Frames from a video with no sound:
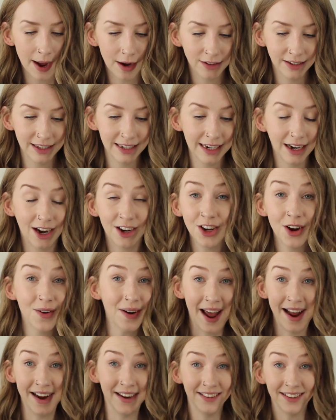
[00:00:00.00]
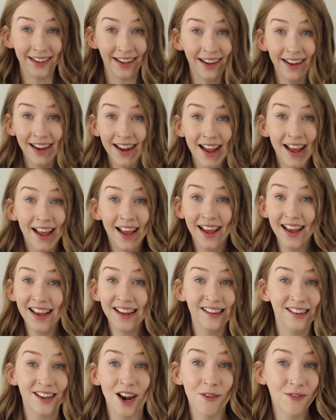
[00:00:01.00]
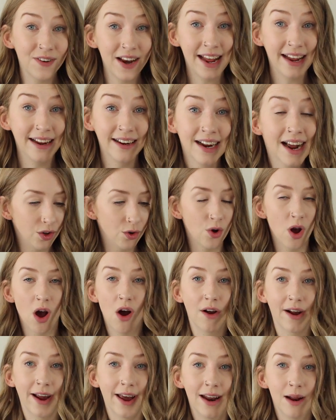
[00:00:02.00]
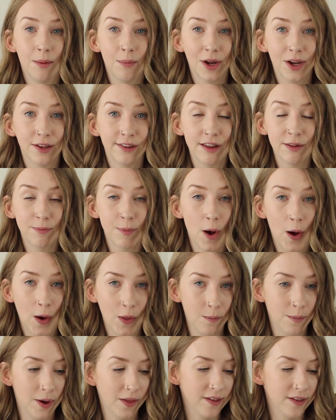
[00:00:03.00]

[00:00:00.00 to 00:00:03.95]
about it. I don't hate it. It's lovely. You can't get it because it's part of the